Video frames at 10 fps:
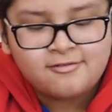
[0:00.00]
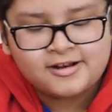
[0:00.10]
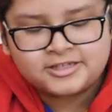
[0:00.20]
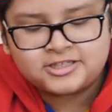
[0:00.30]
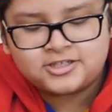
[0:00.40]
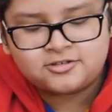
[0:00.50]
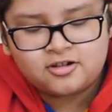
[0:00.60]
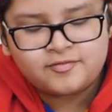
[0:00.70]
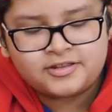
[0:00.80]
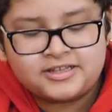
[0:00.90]
you can actually
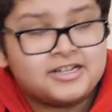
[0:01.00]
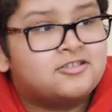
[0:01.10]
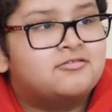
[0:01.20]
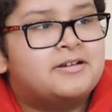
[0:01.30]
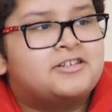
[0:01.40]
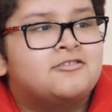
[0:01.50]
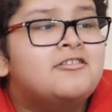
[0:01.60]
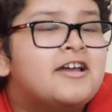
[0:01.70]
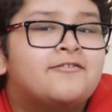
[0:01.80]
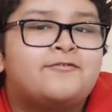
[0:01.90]
solve it like a
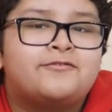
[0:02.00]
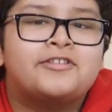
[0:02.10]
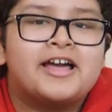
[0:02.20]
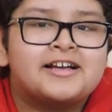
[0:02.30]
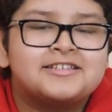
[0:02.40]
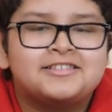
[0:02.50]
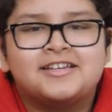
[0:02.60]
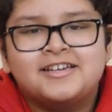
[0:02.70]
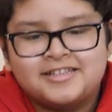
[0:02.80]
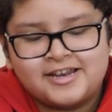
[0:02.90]
2x2 and flex
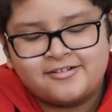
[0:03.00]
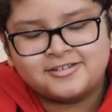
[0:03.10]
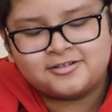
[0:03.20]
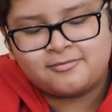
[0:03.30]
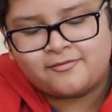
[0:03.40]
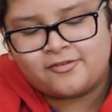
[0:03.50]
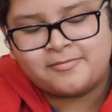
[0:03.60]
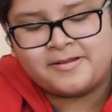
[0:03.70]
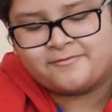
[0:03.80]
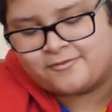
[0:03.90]
that you can solve a
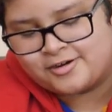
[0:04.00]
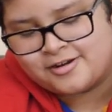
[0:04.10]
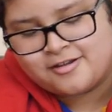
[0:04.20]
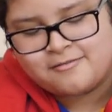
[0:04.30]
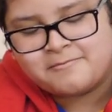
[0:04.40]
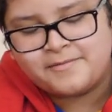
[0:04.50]
4x4,